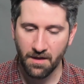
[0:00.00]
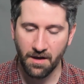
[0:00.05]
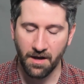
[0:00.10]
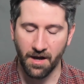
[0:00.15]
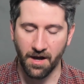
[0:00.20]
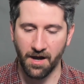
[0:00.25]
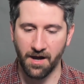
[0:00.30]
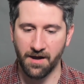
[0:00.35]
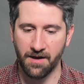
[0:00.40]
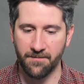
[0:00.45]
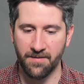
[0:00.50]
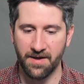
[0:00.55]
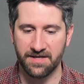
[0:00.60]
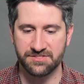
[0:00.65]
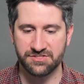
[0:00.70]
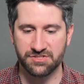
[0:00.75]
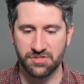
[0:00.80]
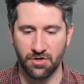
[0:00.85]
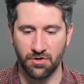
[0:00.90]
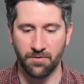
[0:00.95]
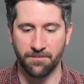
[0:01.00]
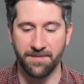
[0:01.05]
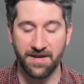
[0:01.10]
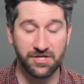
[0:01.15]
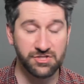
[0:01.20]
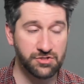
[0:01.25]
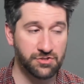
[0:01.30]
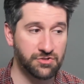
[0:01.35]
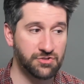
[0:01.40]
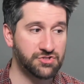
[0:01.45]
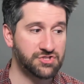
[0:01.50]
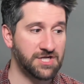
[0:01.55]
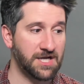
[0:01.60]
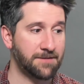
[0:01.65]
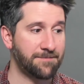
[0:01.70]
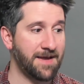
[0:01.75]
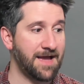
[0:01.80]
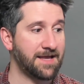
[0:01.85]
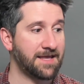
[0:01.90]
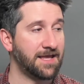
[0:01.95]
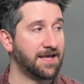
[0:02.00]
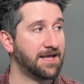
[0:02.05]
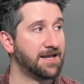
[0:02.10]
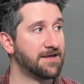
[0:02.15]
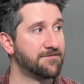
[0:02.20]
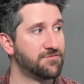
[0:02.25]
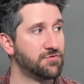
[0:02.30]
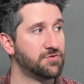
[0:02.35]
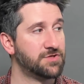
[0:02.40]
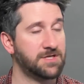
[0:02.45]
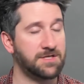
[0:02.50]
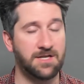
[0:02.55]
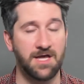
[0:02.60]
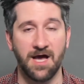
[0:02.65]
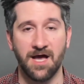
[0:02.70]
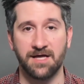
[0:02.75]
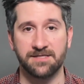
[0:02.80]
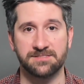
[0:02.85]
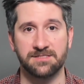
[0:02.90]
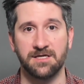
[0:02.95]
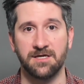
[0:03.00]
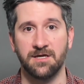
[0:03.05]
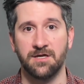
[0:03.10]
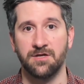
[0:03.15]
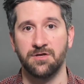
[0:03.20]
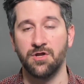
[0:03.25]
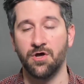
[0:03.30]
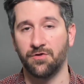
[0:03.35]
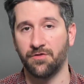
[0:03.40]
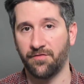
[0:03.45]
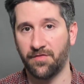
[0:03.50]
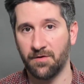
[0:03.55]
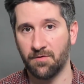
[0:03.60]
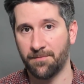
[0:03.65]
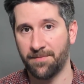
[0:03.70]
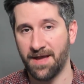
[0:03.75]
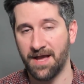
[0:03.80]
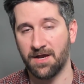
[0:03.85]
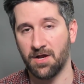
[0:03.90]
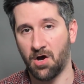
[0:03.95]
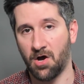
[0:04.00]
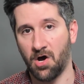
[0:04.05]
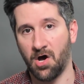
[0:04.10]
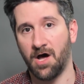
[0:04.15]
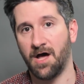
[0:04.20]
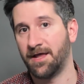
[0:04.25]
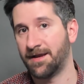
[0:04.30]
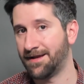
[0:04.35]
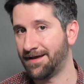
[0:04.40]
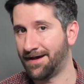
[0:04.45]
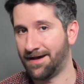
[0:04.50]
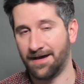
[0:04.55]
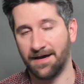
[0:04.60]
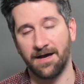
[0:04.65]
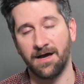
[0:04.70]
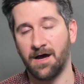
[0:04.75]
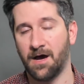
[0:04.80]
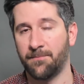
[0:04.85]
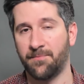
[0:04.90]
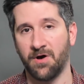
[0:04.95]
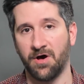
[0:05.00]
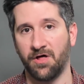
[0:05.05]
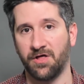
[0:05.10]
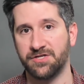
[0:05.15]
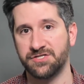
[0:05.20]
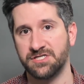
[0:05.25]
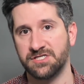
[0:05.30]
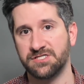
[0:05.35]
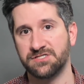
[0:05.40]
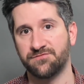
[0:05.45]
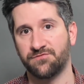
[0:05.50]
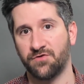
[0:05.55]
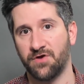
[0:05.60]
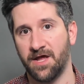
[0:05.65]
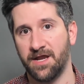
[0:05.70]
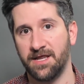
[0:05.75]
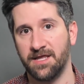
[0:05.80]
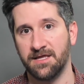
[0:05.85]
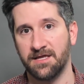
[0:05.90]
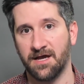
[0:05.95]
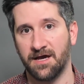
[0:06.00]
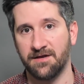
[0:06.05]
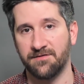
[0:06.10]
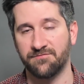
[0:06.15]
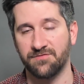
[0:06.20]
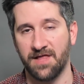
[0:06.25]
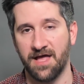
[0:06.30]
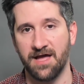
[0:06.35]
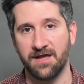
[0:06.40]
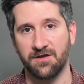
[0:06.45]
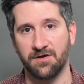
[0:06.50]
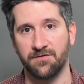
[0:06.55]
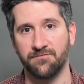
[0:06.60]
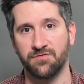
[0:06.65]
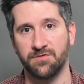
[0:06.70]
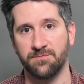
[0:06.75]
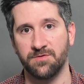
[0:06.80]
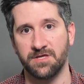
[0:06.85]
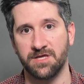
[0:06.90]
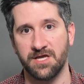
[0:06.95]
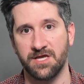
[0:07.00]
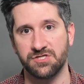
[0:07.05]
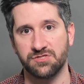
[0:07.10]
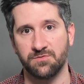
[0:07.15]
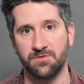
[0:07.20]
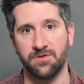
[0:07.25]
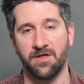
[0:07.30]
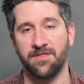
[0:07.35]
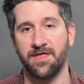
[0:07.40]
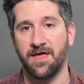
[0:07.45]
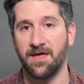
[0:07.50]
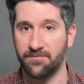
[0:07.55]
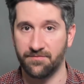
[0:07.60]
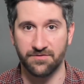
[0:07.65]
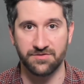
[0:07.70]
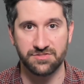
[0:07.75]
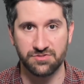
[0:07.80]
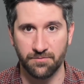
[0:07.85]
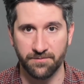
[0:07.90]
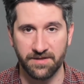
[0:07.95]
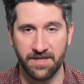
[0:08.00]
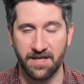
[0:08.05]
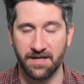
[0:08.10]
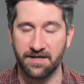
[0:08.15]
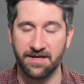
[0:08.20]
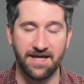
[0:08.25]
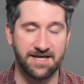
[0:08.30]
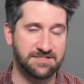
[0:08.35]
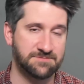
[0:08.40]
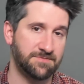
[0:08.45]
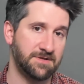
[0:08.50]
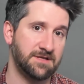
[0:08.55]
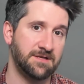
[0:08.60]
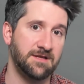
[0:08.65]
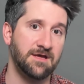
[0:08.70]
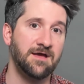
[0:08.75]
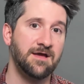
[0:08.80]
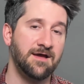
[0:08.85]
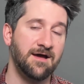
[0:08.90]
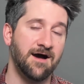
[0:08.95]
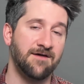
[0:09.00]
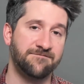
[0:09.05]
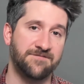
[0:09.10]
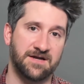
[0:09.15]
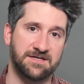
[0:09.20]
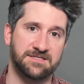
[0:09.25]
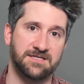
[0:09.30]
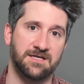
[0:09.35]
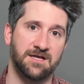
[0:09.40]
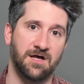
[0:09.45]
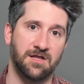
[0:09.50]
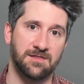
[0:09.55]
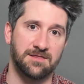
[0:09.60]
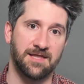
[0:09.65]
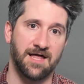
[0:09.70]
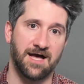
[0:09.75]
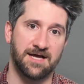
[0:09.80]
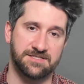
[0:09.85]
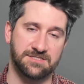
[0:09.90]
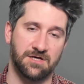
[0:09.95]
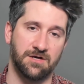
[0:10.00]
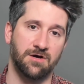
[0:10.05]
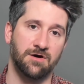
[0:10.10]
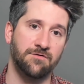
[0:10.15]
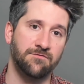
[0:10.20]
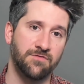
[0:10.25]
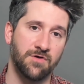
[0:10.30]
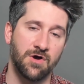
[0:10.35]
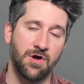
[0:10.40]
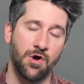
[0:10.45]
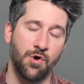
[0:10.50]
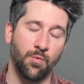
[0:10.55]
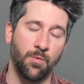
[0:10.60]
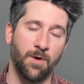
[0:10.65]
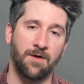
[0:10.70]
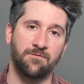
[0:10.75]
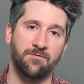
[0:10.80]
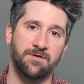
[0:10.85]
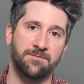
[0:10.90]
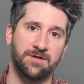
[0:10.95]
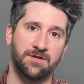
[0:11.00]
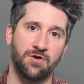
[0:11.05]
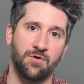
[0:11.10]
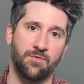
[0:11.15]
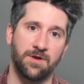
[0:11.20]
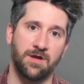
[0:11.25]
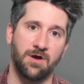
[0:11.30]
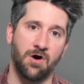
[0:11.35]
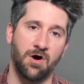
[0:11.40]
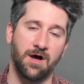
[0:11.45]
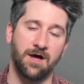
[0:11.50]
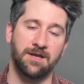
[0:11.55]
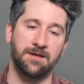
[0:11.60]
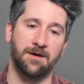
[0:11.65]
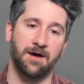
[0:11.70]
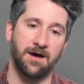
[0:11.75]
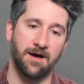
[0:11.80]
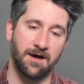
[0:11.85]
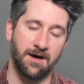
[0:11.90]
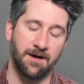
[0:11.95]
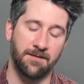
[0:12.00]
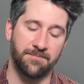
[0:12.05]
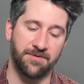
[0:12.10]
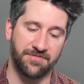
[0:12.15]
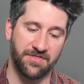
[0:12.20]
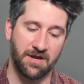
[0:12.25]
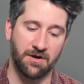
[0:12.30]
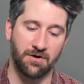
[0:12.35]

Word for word: Um, so make sure you check back in if you did not know that they were back on. Uh, apologies for any kind of lack of communication with all that. The Snowmageddon has been affecting a lot of what we've been going on, uh, but they are